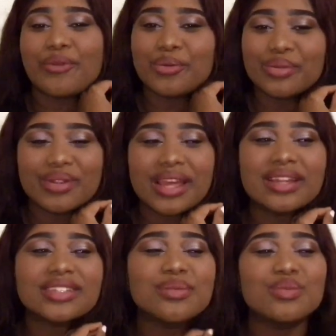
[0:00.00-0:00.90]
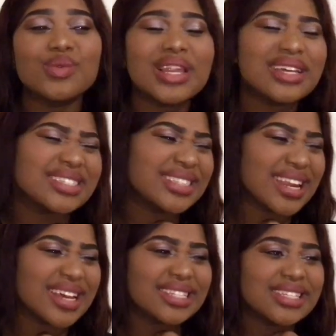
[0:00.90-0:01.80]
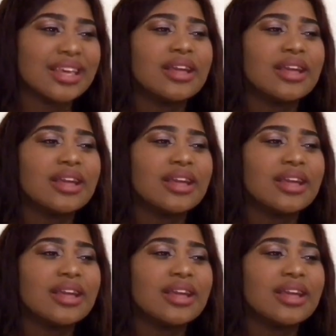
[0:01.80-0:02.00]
phone, yeah, I'm stress.